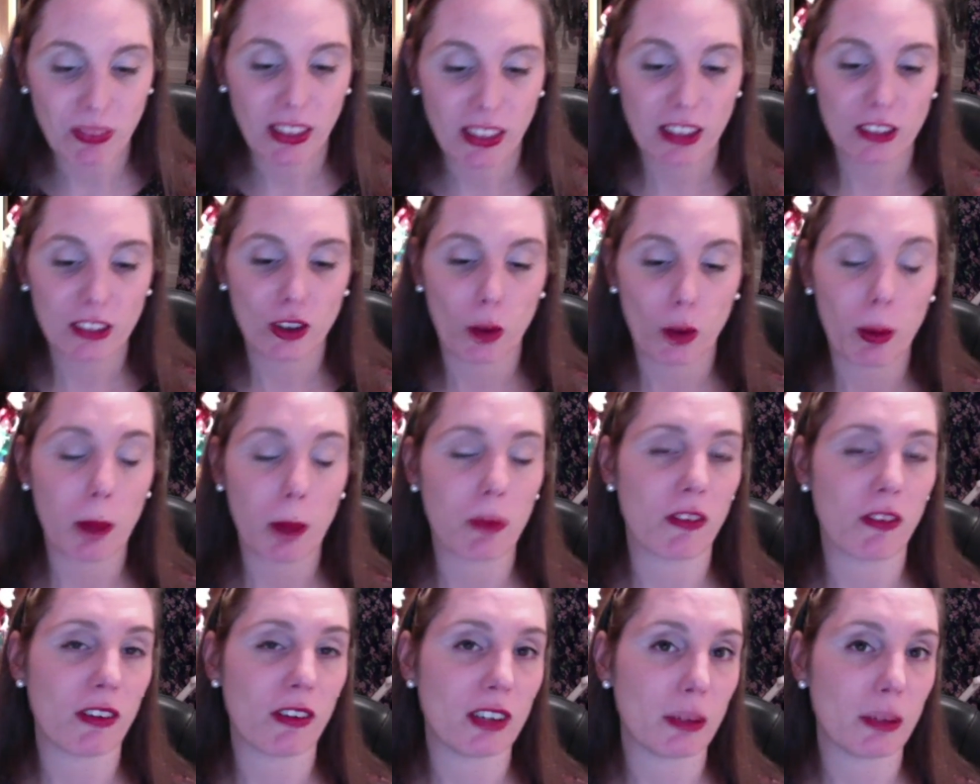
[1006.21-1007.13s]
your
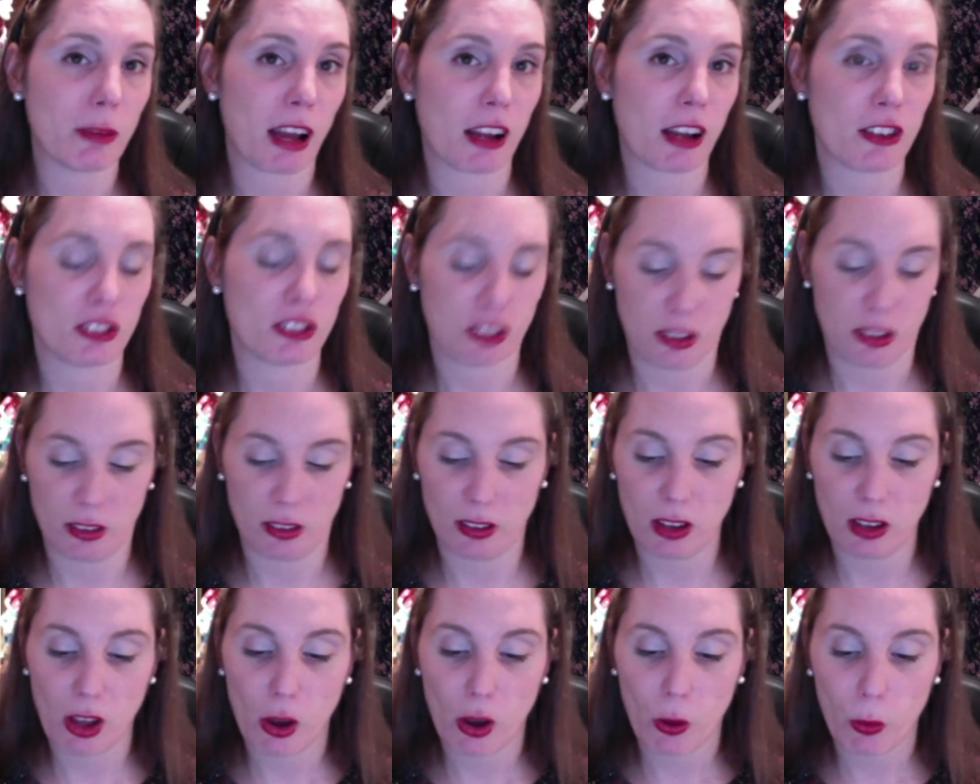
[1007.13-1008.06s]
pepperoni passion
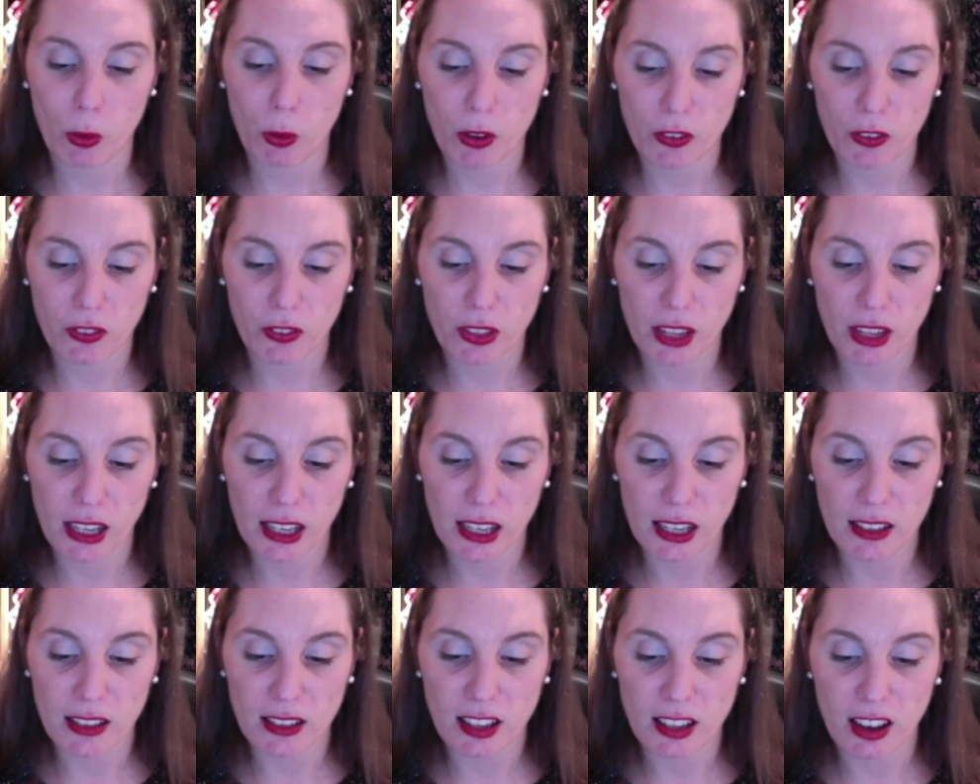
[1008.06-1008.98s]
with
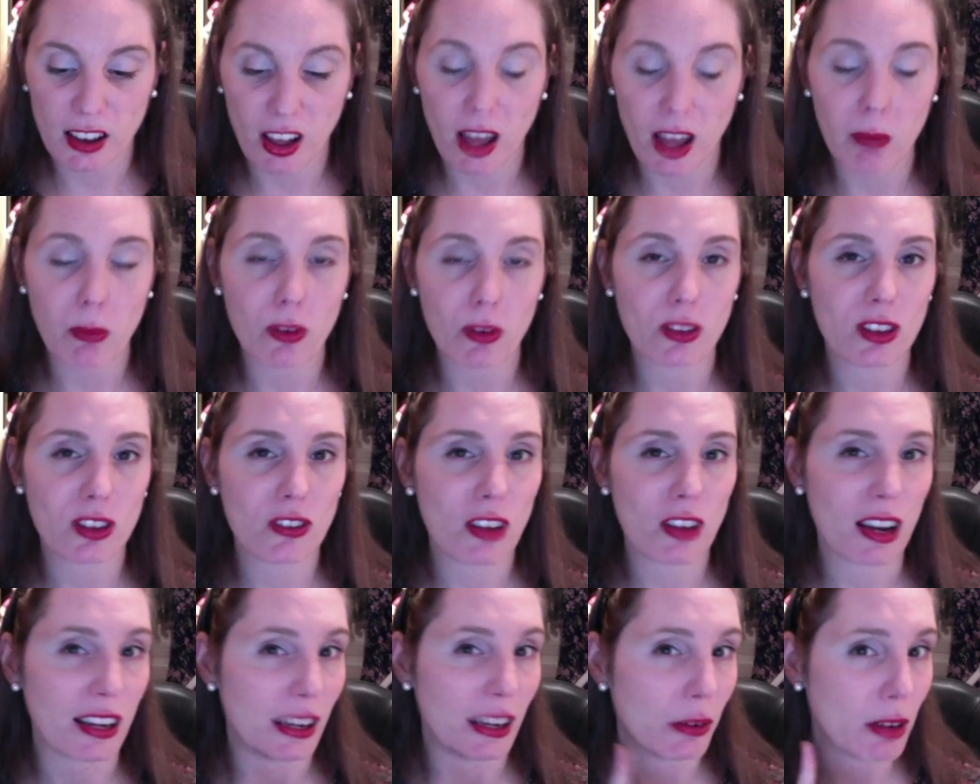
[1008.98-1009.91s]
the Delight
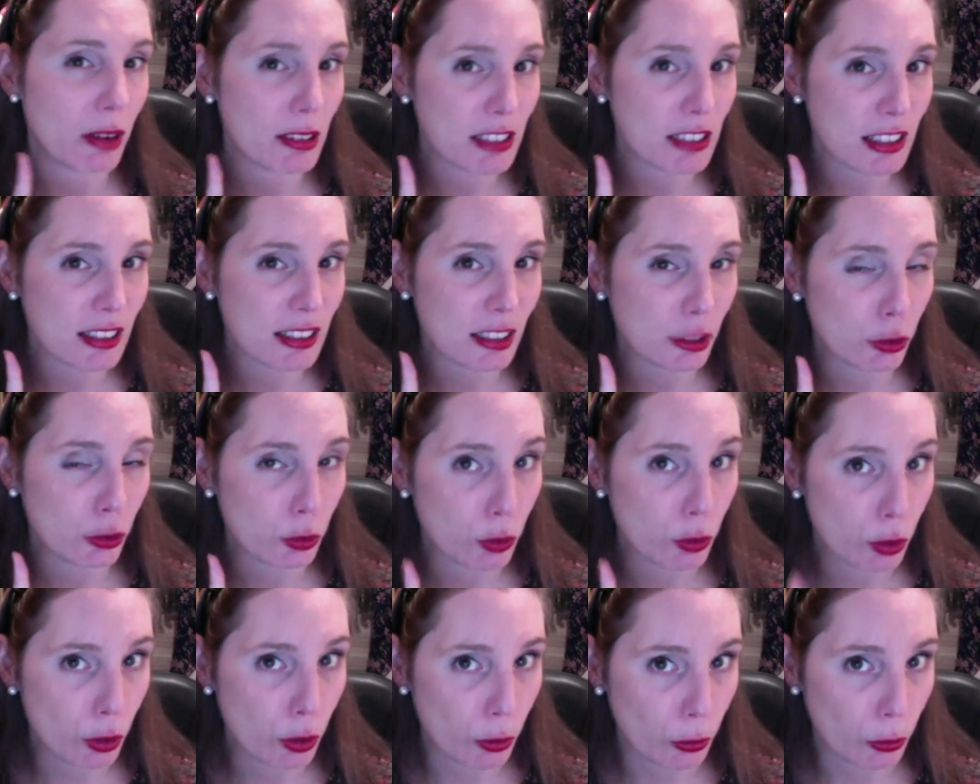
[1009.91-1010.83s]
mozzarella? Now, I didn't think you
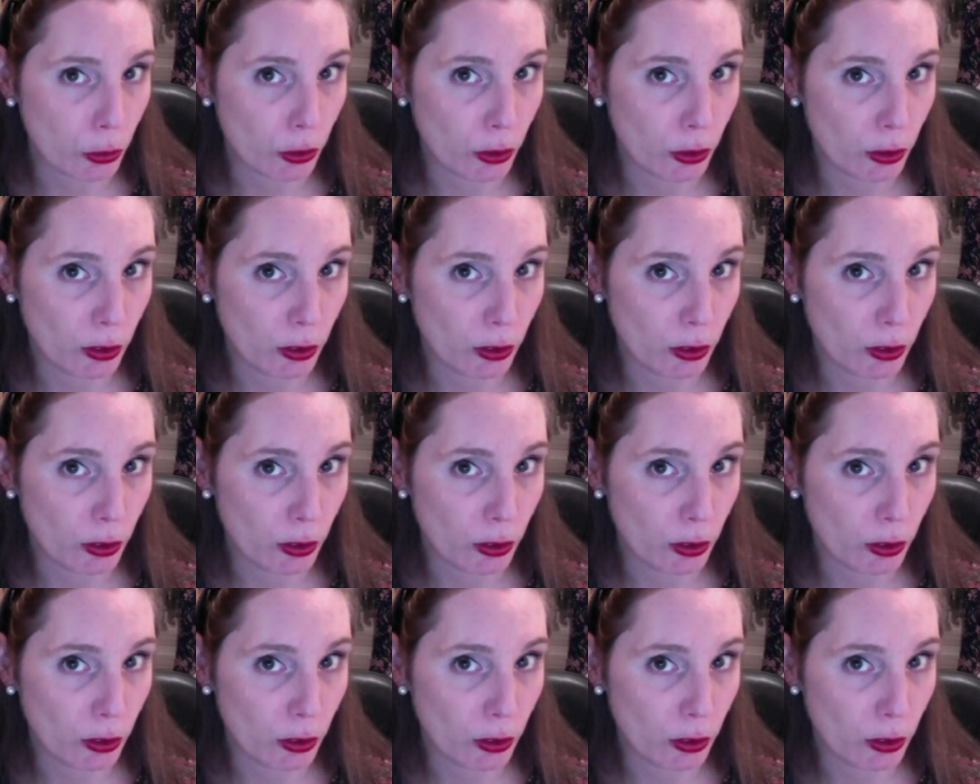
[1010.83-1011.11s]
could.